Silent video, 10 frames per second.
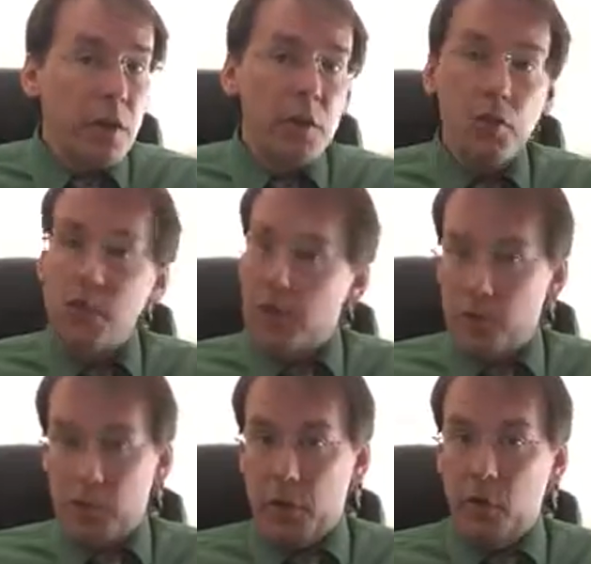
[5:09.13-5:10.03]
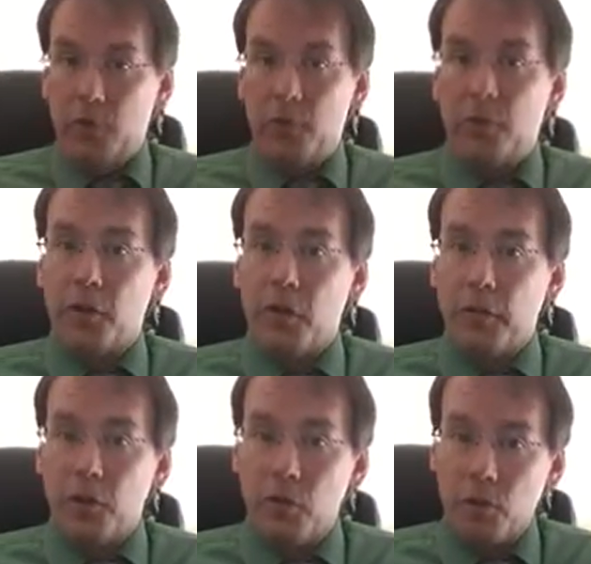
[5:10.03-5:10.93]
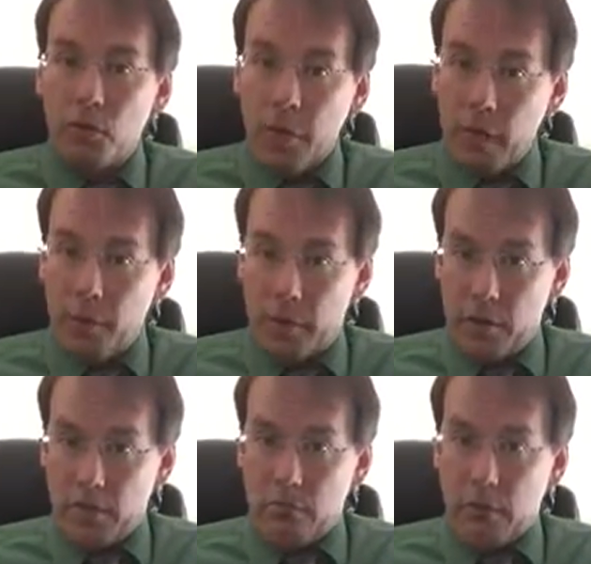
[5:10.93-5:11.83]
you'd never use in front of your grandmother.